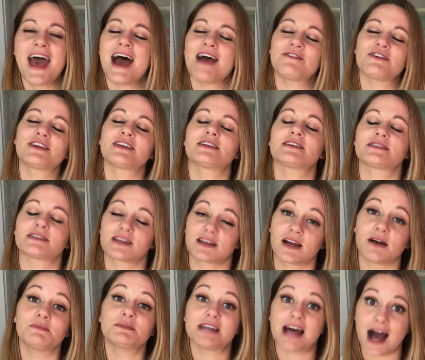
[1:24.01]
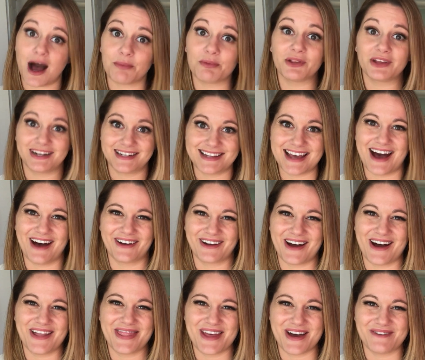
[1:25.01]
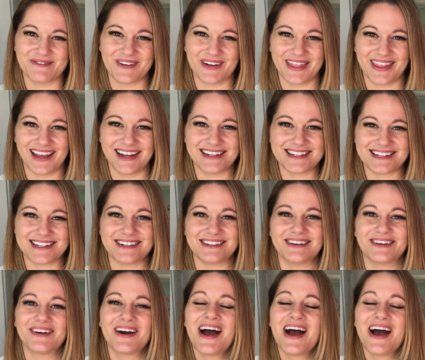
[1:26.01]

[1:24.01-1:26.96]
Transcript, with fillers: everything doesn't come toppling down on them when they do.